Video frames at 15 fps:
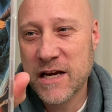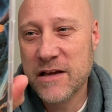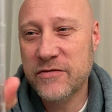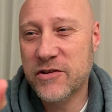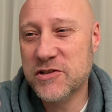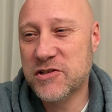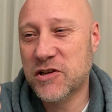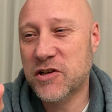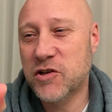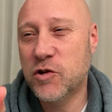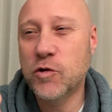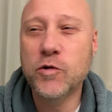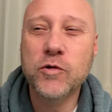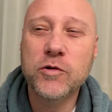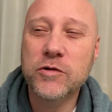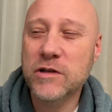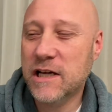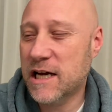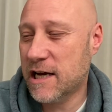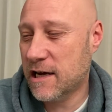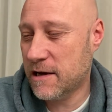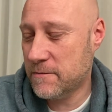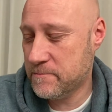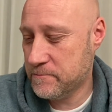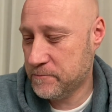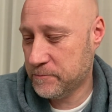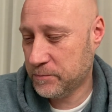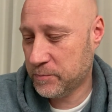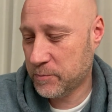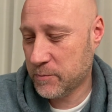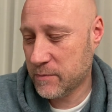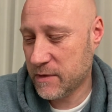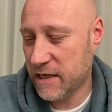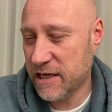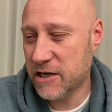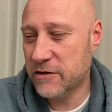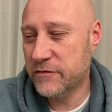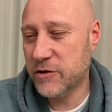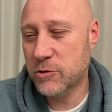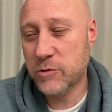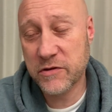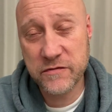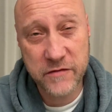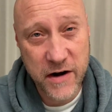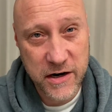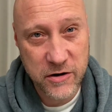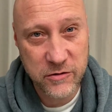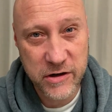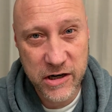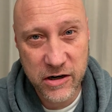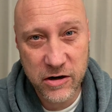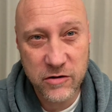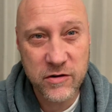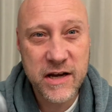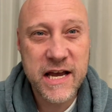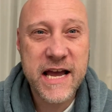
There's a cool interview with Franco Nero,